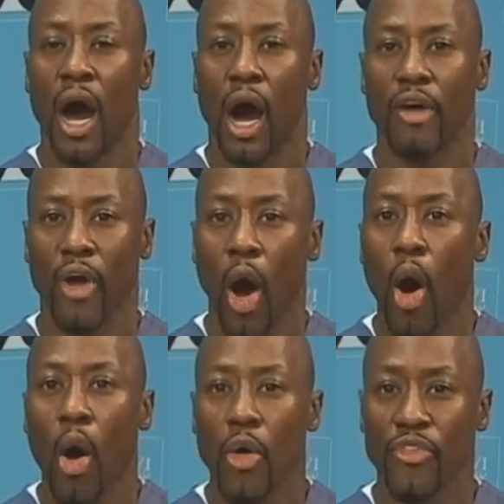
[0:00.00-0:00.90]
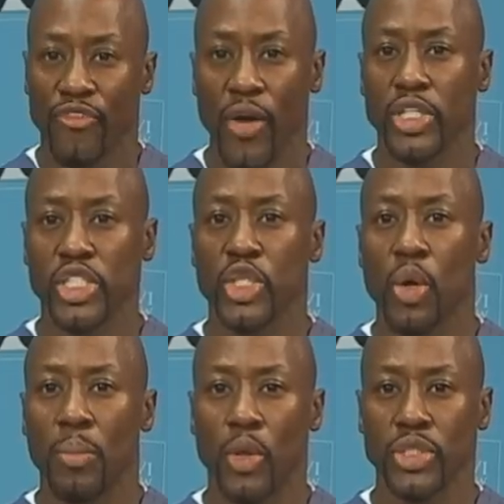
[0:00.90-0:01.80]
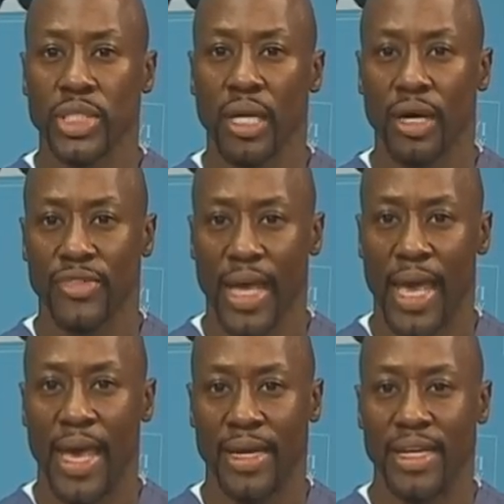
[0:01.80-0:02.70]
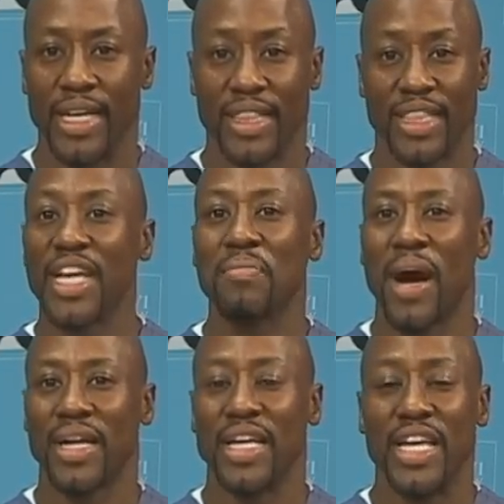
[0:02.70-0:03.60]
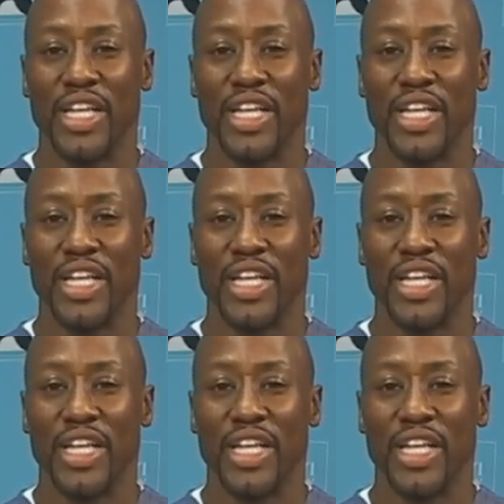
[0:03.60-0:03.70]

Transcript: of all functional motion of the hand. Think about it.